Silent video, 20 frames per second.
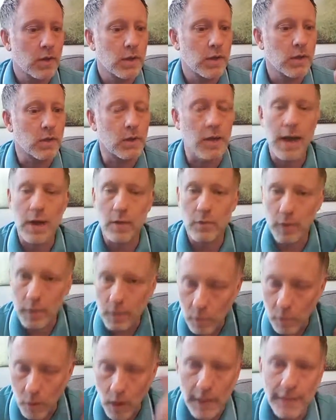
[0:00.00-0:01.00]
You got to really
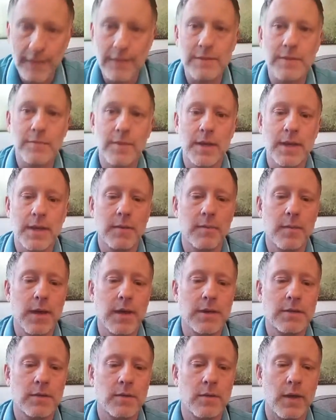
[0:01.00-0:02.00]
want this and be
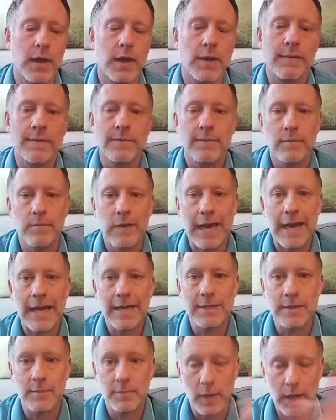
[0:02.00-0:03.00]
committed to it,
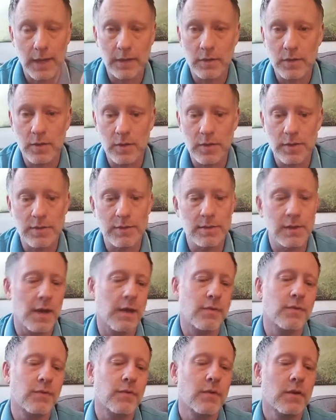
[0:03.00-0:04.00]
right, to break through this
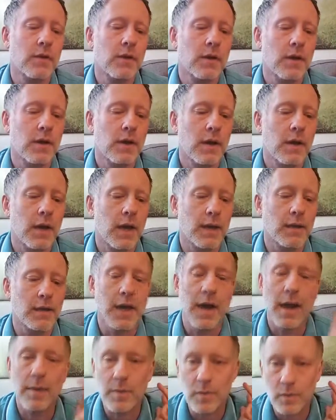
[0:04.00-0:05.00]
stuff. And you
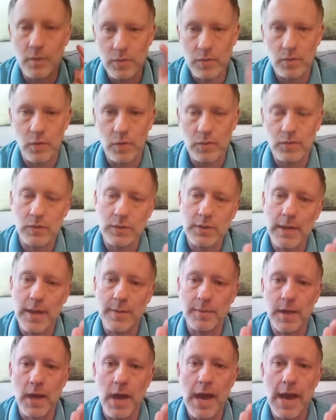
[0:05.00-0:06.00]
got to be a resourceful
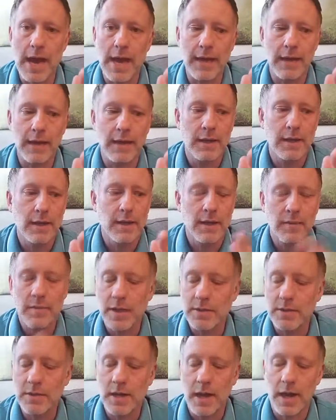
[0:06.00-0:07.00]
type guy,
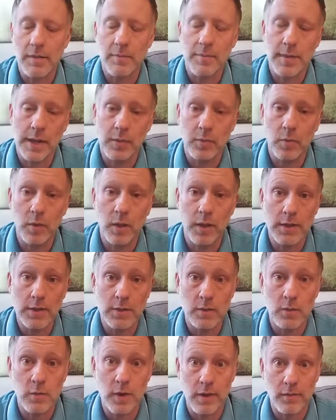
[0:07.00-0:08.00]
because you got to be willing to
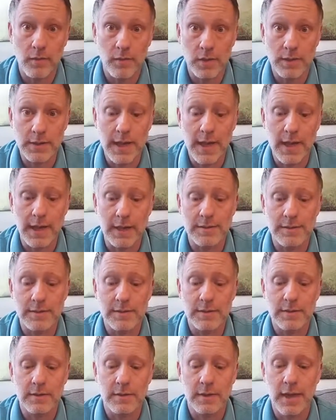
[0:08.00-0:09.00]
do whatever it
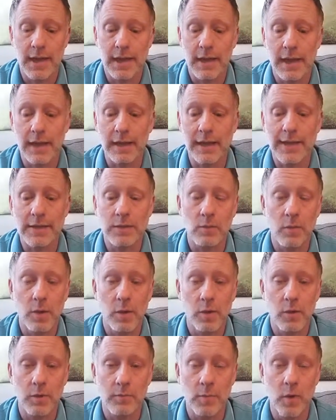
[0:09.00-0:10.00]
takes, okay? And I like to
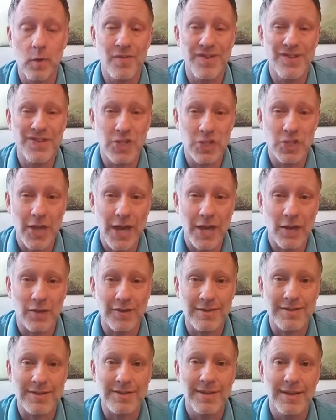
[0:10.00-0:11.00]
work with movers and
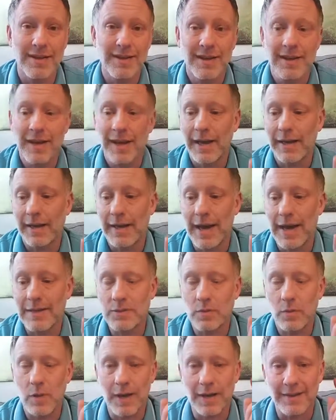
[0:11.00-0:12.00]
shakers and guys
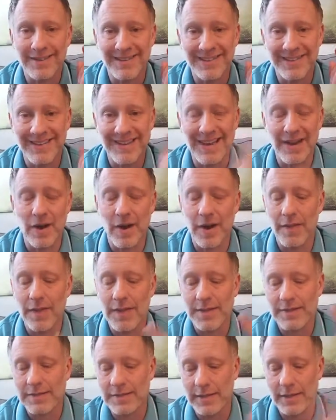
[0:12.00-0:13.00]
that want to get on
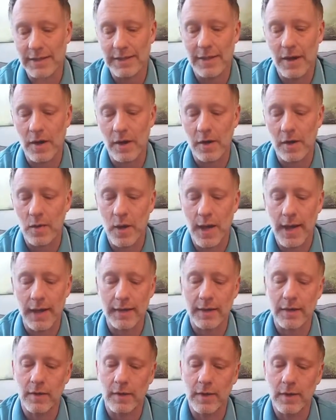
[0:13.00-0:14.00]
this, get there
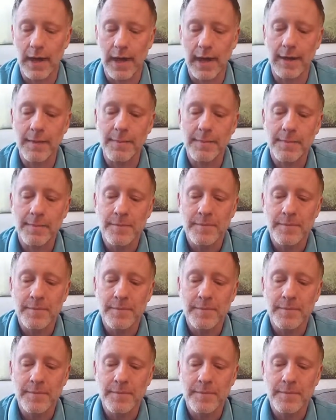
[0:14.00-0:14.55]
quick, okay?